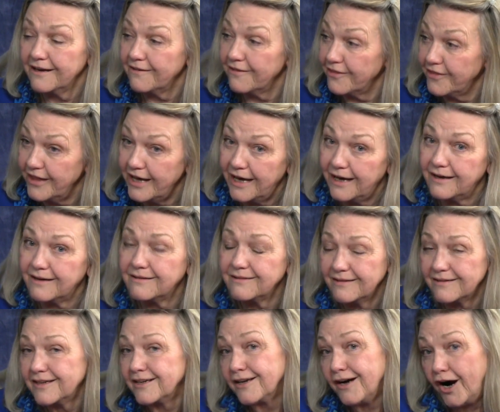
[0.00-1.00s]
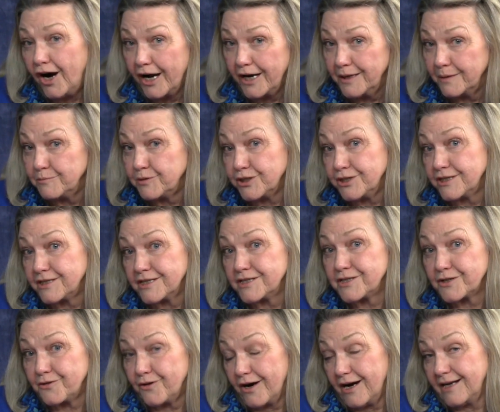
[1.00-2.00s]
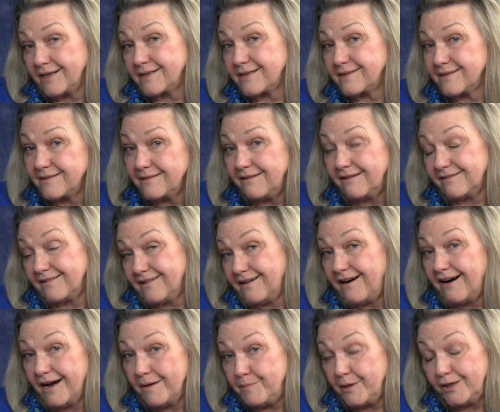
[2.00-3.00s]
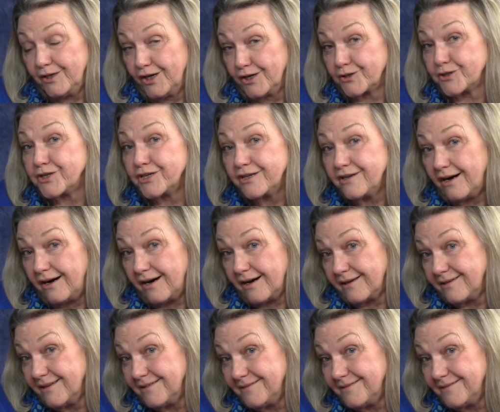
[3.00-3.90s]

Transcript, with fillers: that I am Jesus Christ and I belong to God.